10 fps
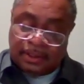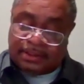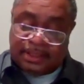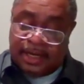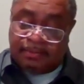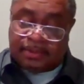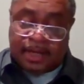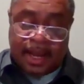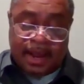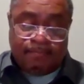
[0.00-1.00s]
This seemed
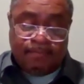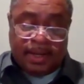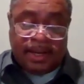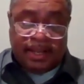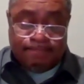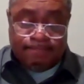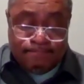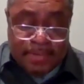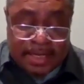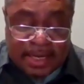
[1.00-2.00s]
to have been
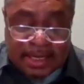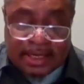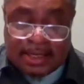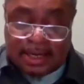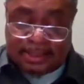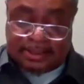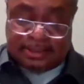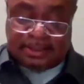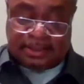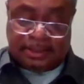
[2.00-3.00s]
immediate